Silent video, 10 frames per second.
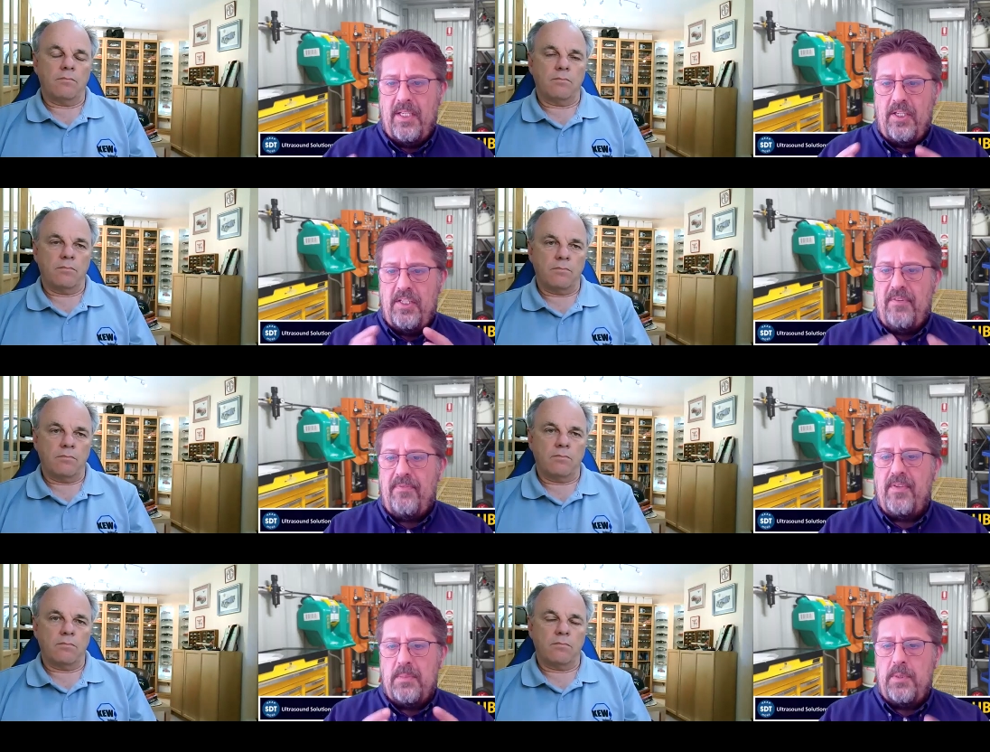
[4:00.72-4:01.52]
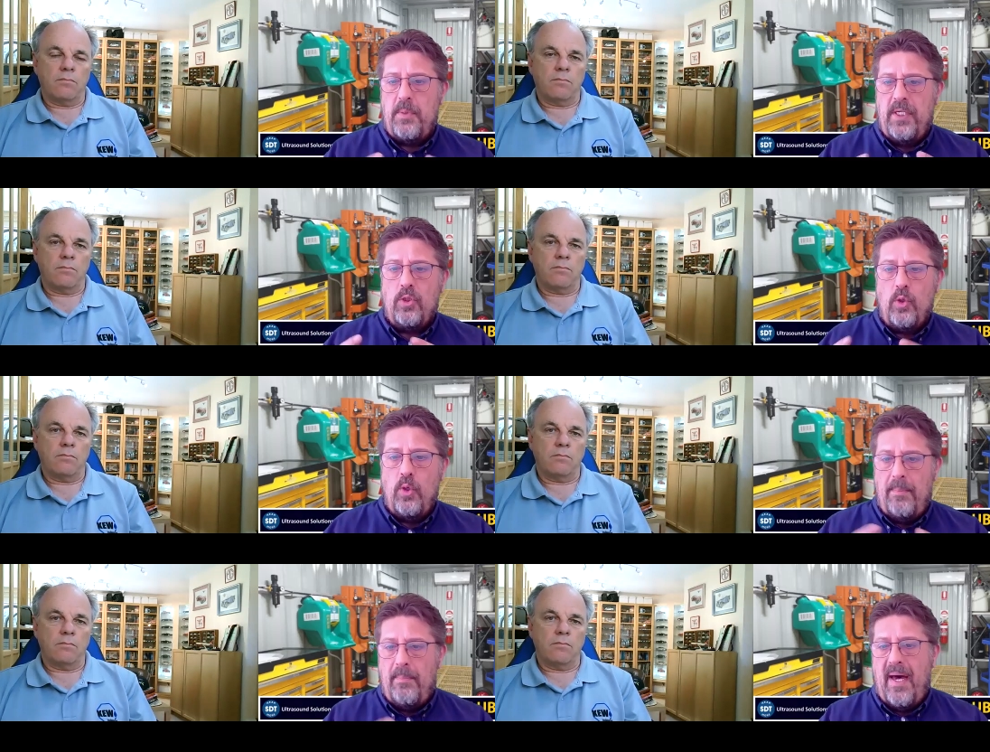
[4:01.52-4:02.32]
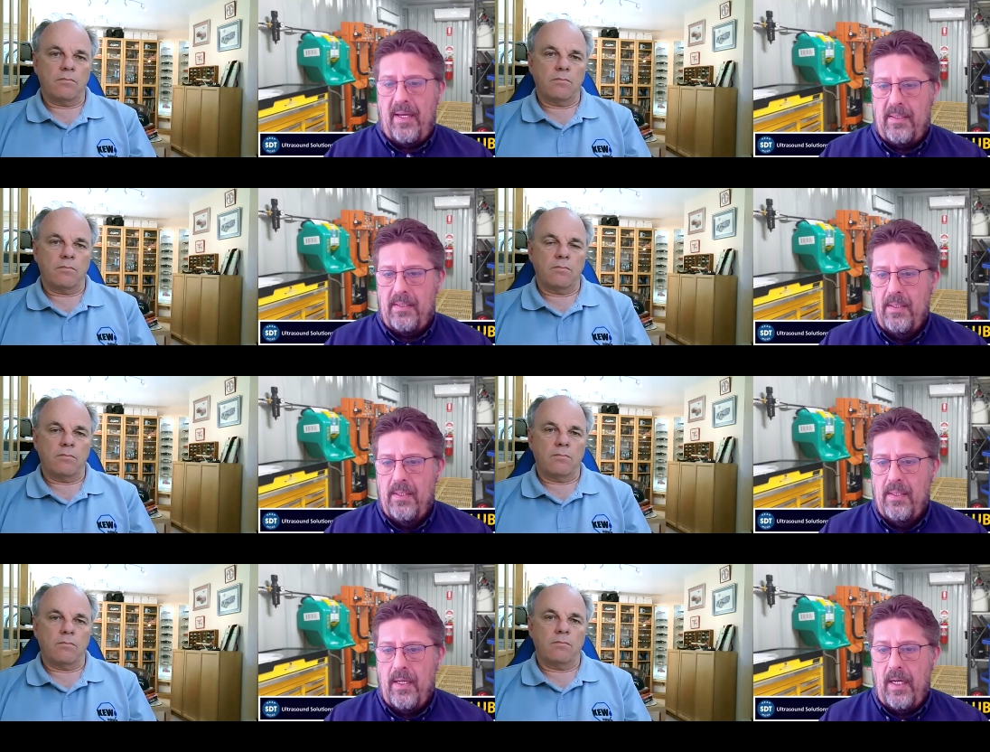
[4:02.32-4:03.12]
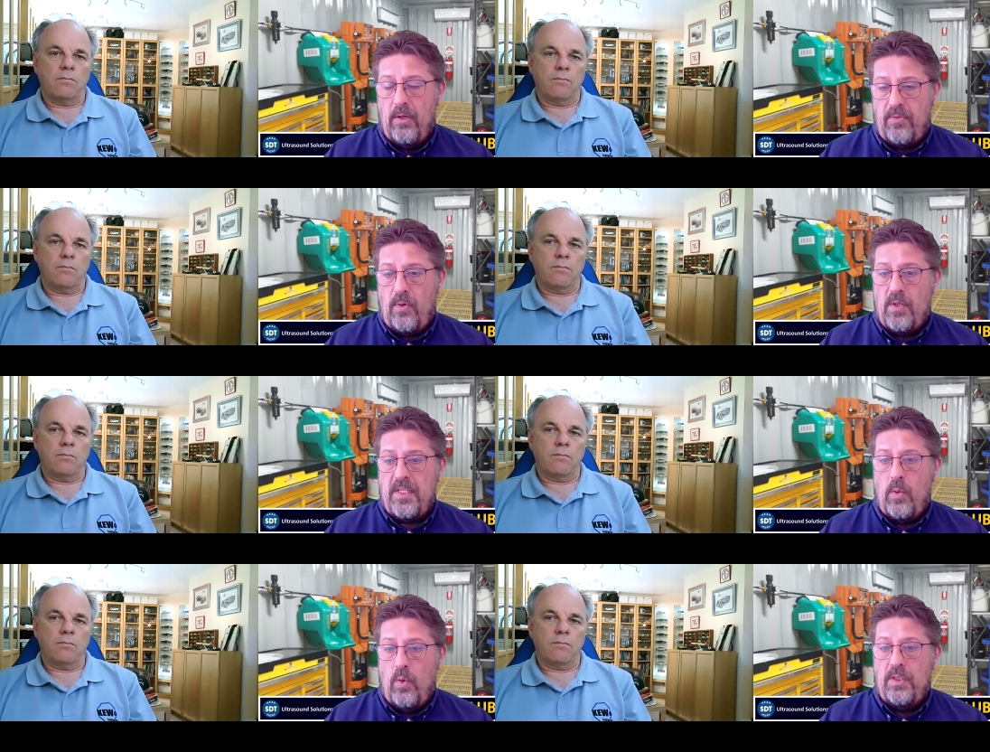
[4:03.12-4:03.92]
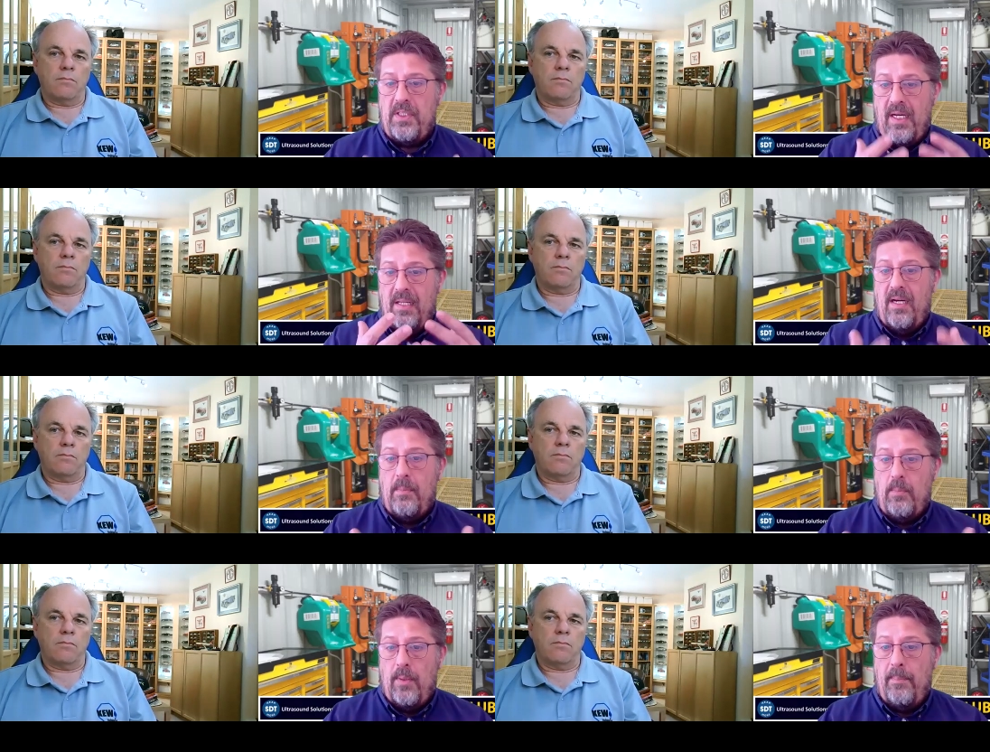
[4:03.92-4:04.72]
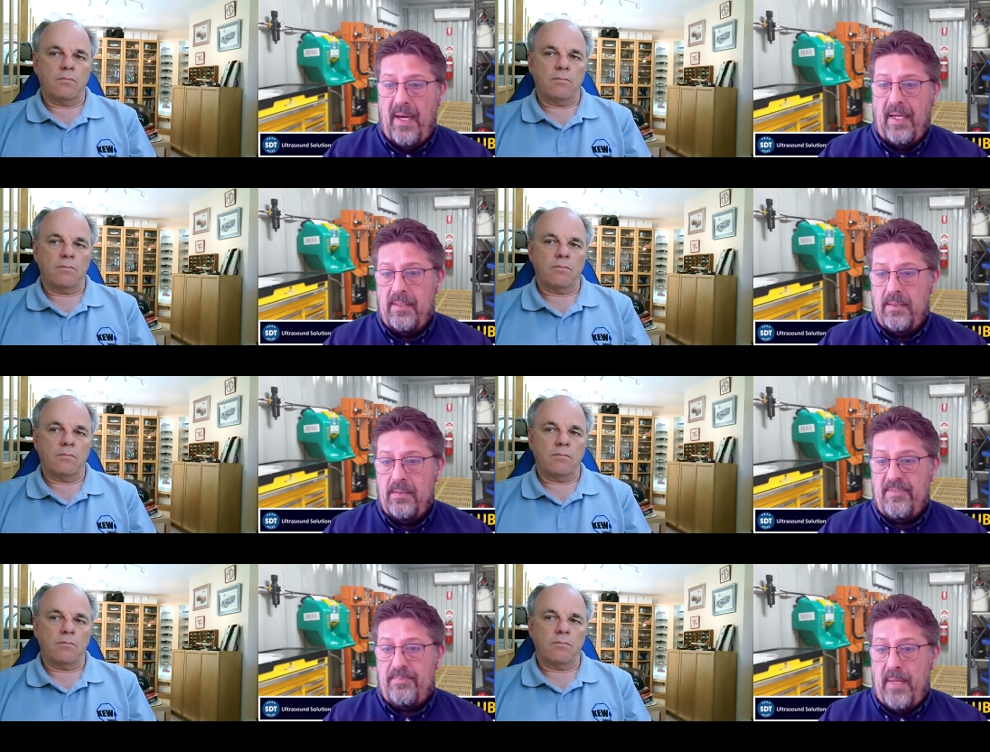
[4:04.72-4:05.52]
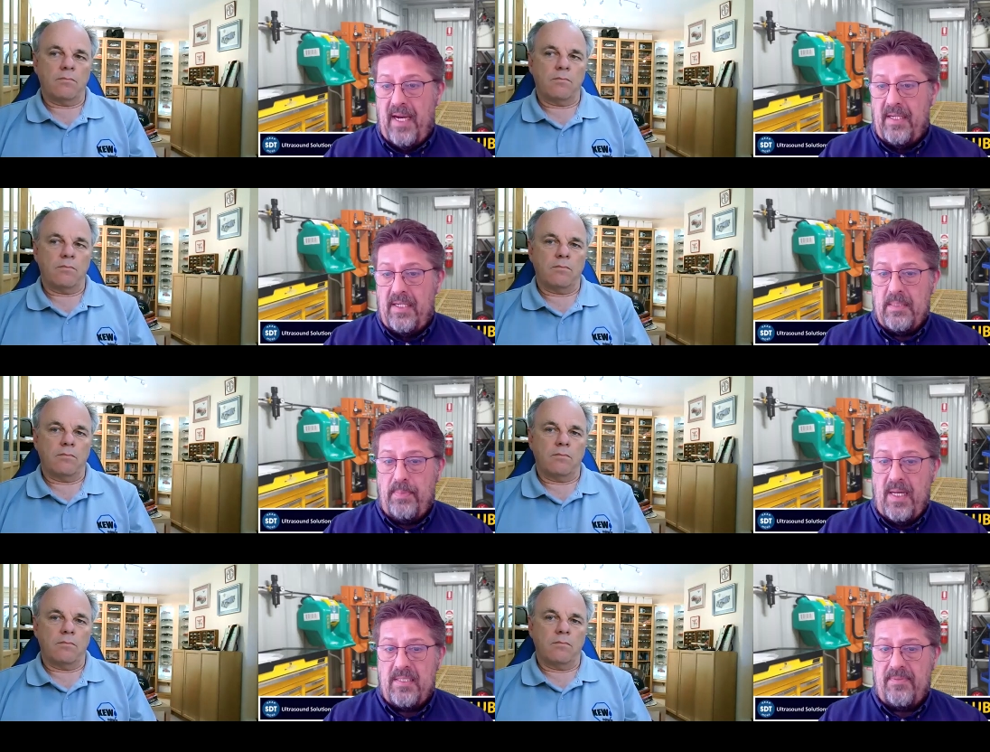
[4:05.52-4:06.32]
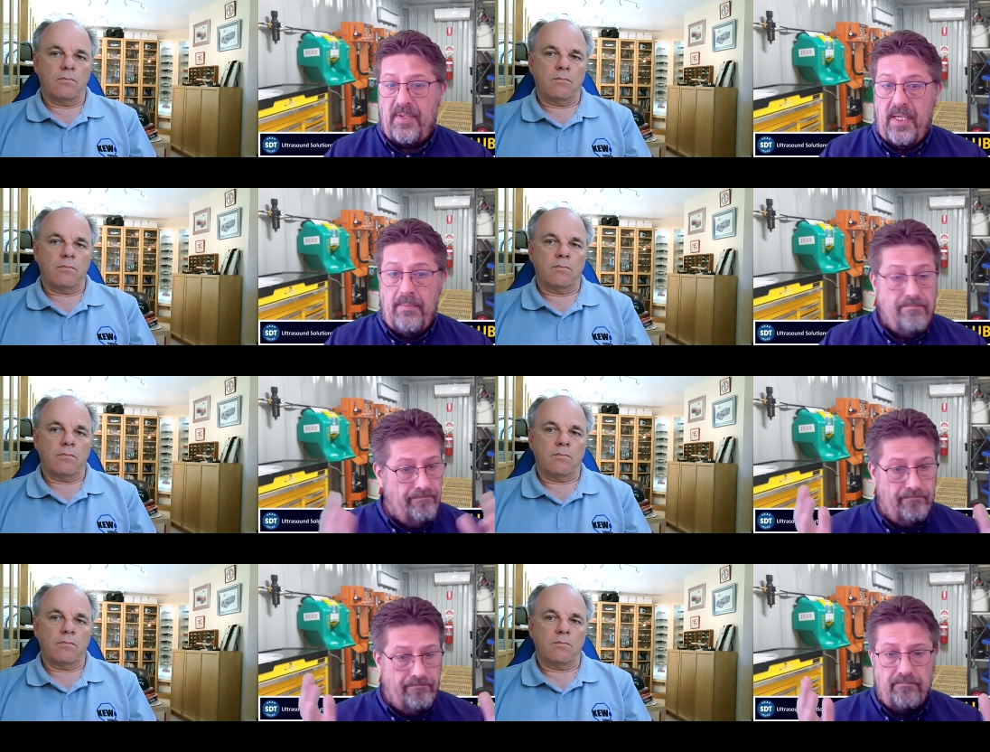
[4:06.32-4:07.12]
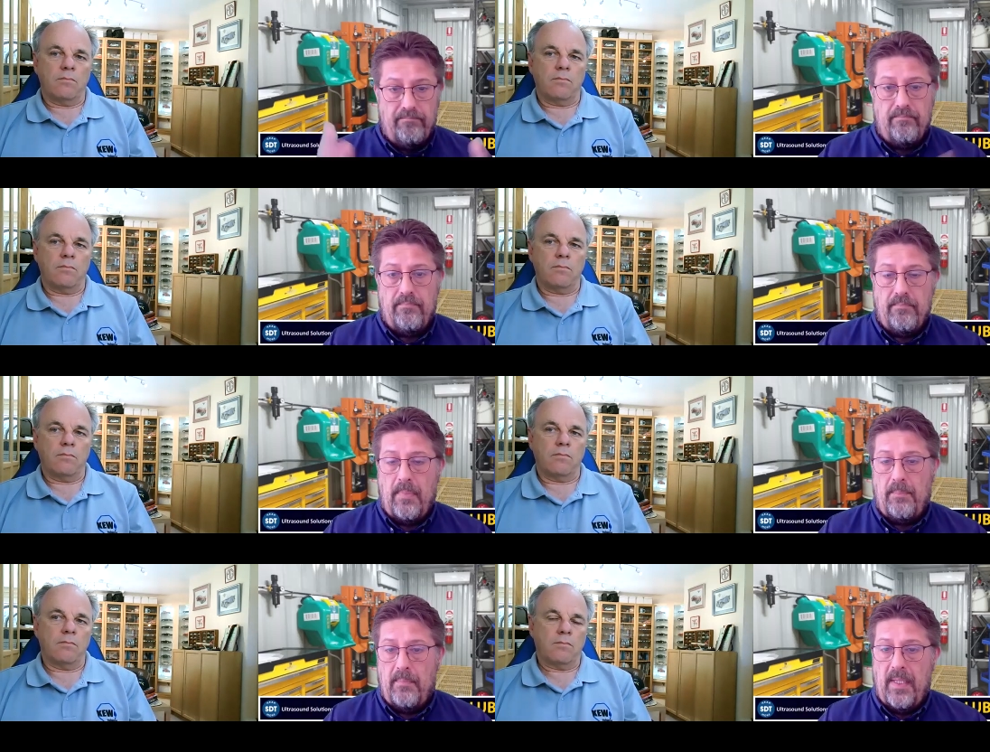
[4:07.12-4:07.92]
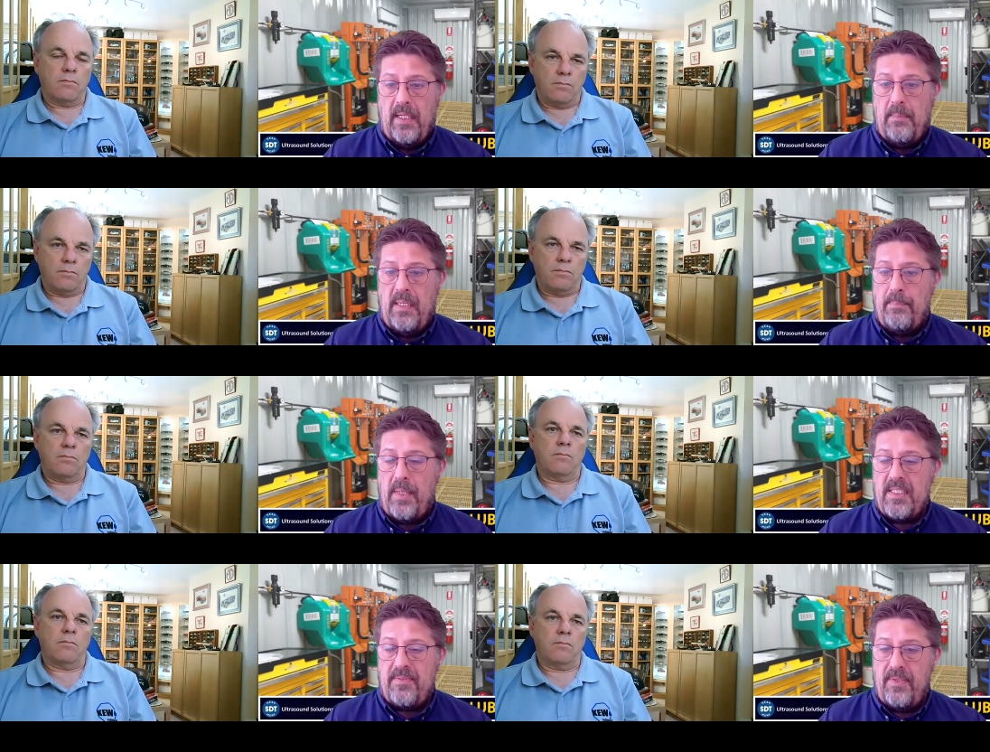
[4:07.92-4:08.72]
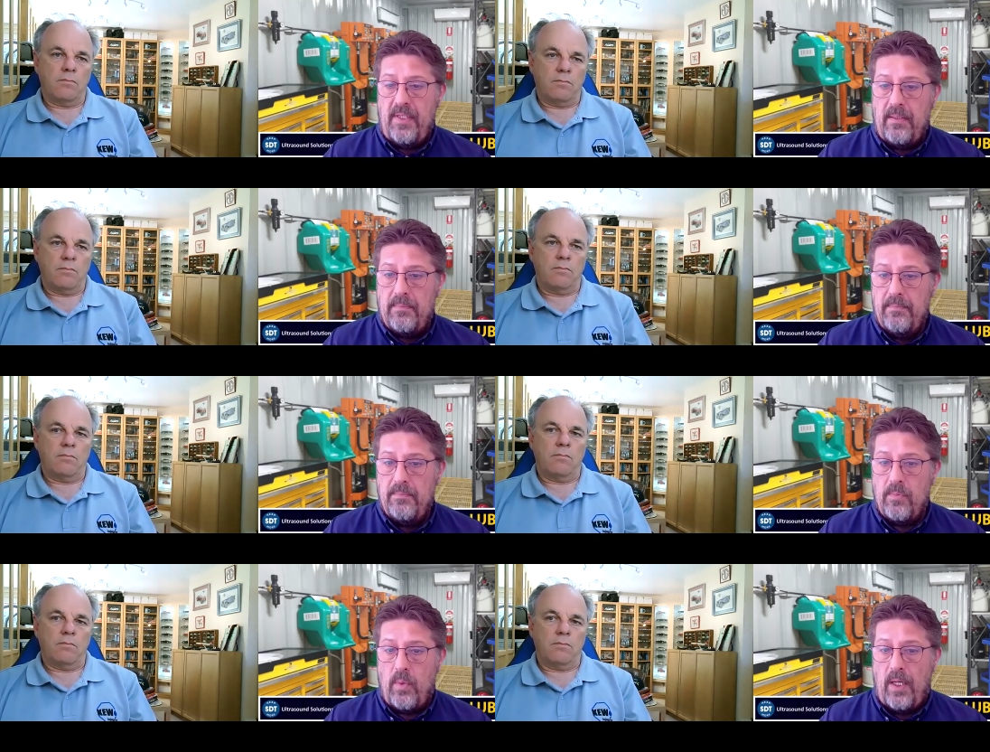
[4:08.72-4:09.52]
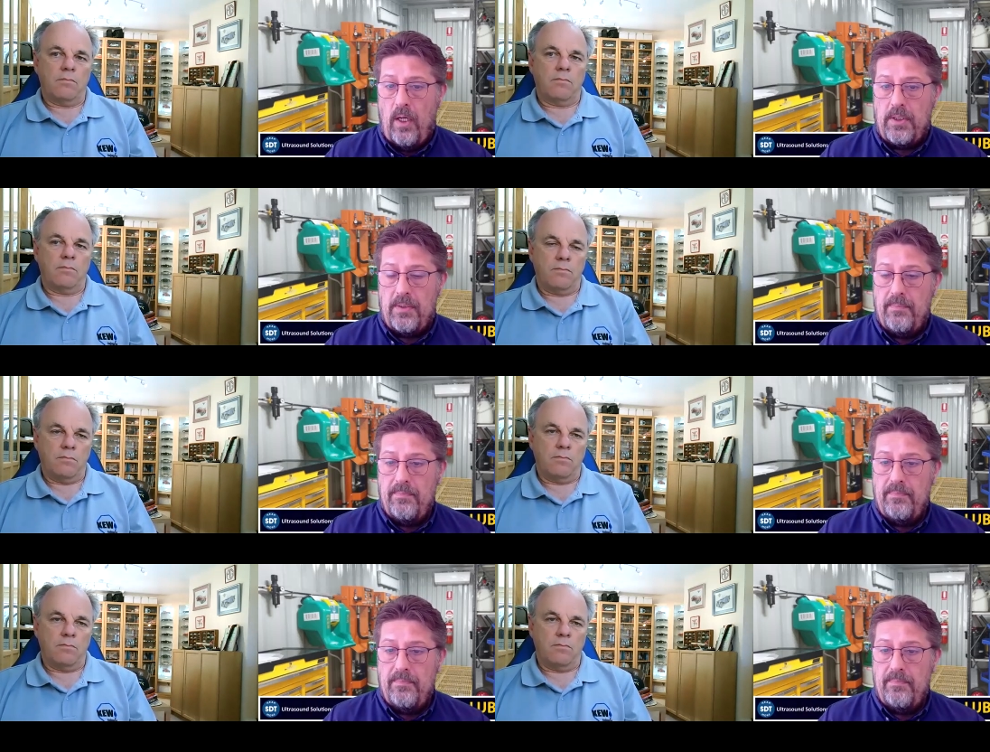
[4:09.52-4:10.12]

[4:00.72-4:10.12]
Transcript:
Speaker 1: difference between good and bad. And of course, I won't alarm on bad. If bad is plus three, let it be plus three. Why not?